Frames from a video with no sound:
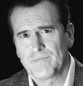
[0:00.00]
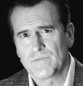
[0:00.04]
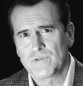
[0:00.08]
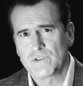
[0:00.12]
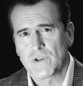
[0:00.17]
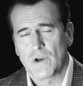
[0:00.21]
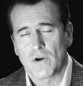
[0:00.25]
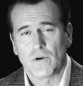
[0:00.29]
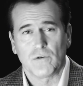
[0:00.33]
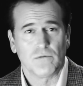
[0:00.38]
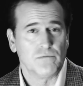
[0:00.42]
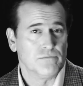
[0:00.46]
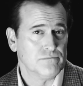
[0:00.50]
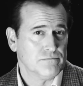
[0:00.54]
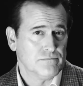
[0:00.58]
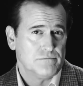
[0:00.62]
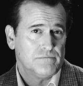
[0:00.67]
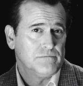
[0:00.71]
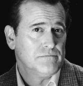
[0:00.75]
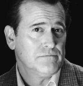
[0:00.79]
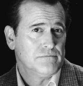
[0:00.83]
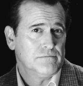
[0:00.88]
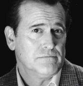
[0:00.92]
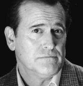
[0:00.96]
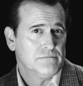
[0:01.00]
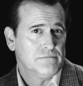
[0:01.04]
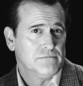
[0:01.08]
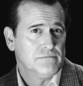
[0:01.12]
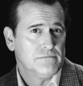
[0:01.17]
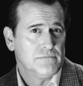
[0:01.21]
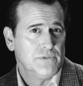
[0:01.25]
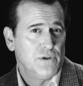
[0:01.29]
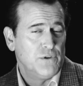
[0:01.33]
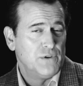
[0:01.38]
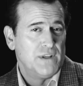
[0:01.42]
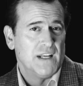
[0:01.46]
So,
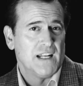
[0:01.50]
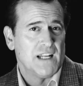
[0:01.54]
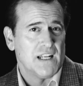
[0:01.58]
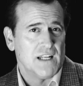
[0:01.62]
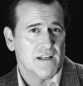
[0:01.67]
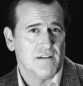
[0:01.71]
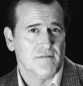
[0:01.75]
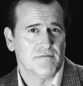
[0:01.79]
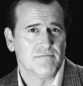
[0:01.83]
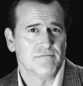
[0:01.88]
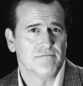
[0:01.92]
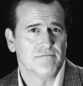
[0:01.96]
you did it.